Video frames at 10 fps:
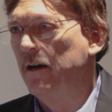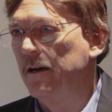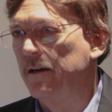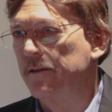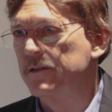
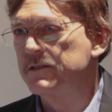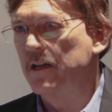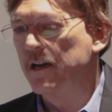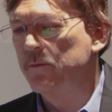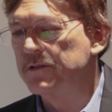The
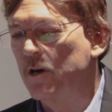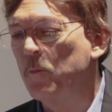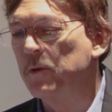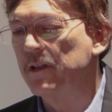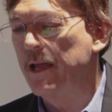study was an
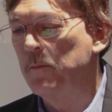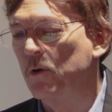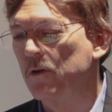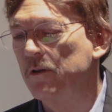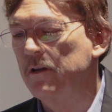
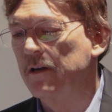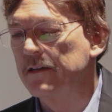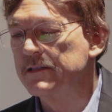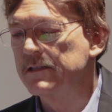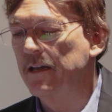
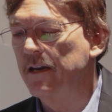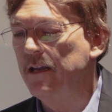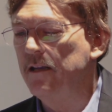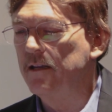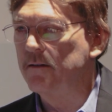open-label
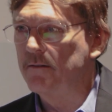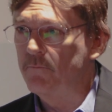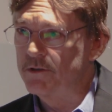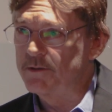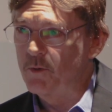study. It
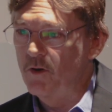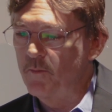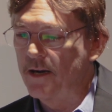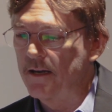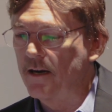was
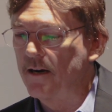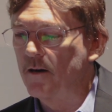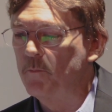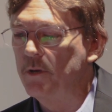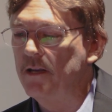approved by an
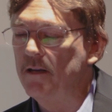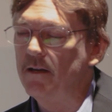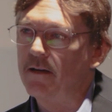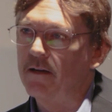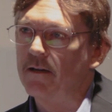
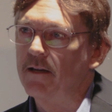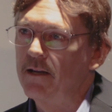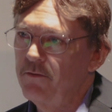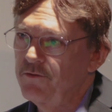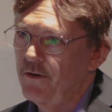IRB, and
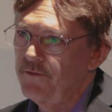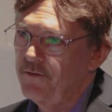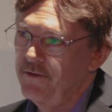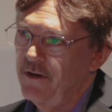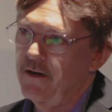it was
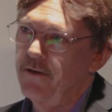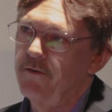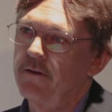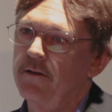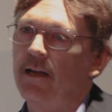also done
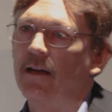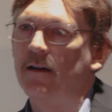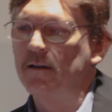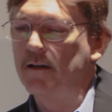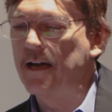under an
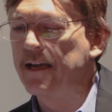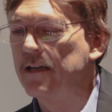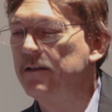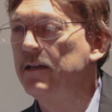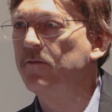
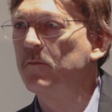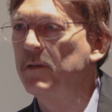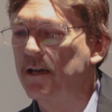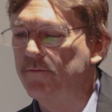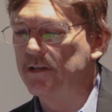IND
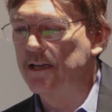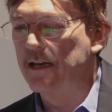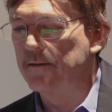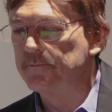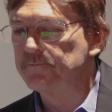from the
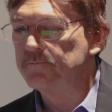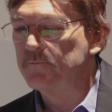FDA.